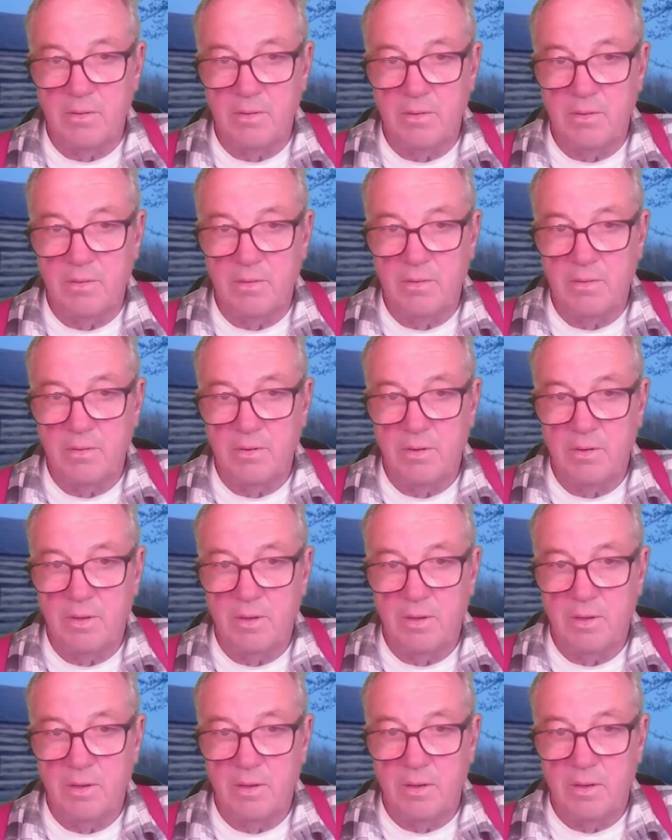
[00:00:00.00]

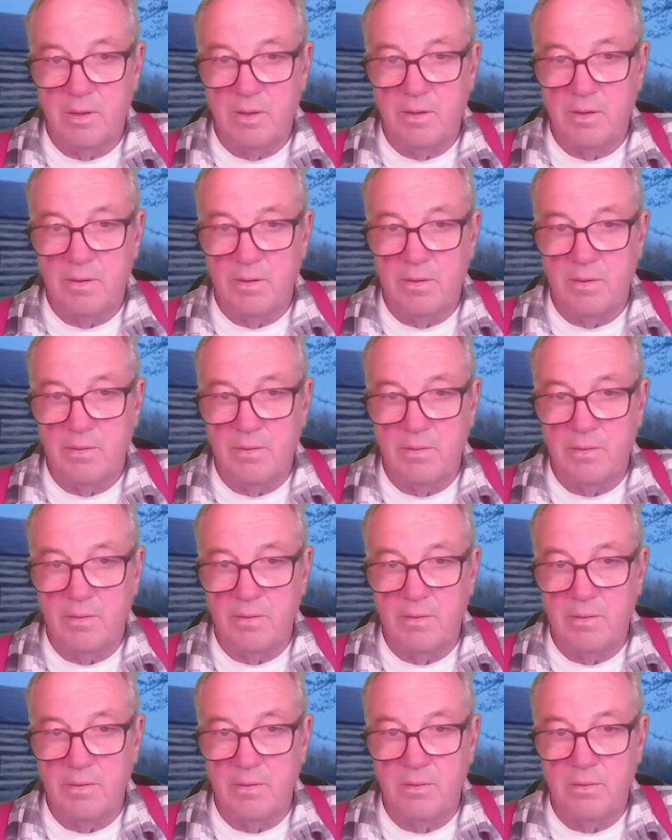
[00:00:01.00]

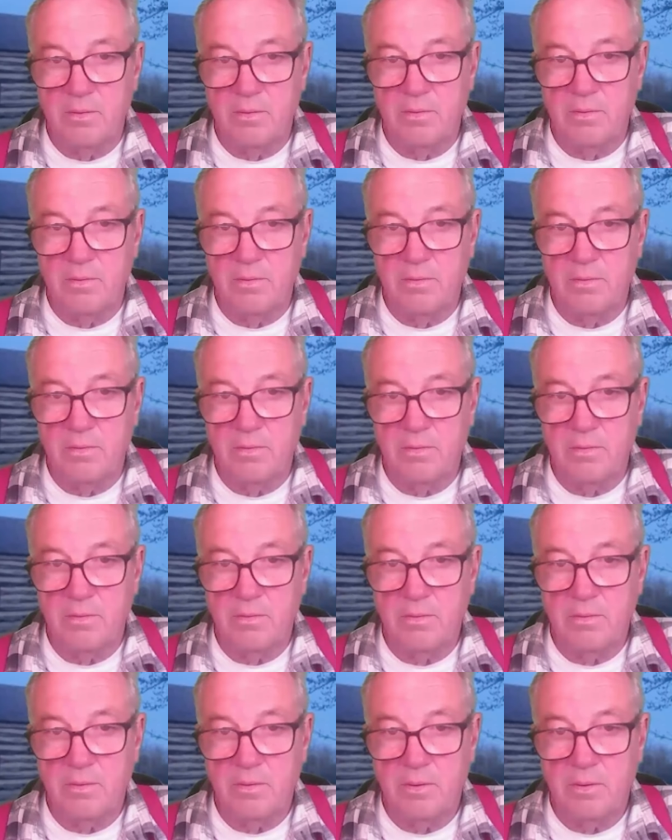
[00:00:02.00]

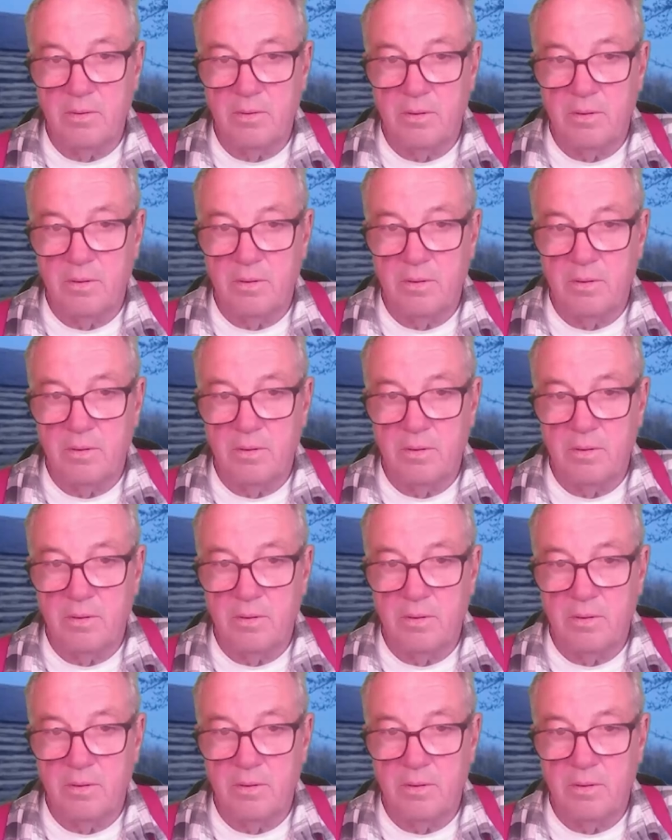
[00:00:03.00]
This person isn't speaking.